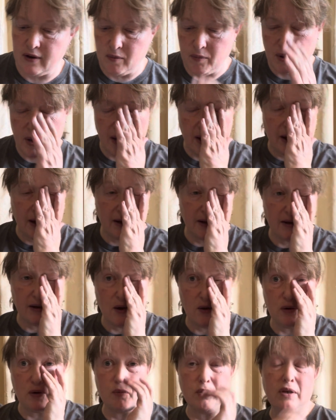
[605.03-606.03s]
of mine
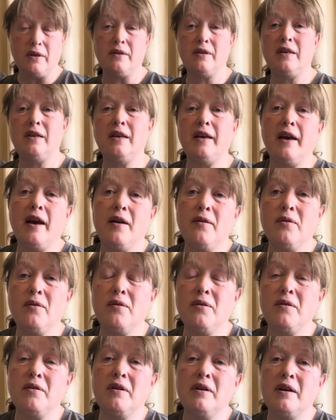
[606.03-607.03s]
out in BC,
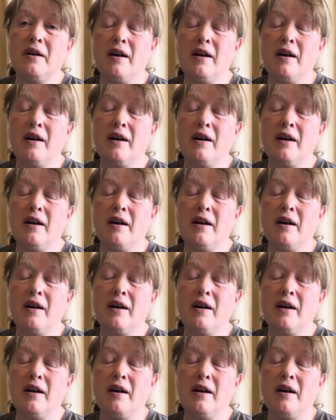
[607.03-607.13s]
Heather,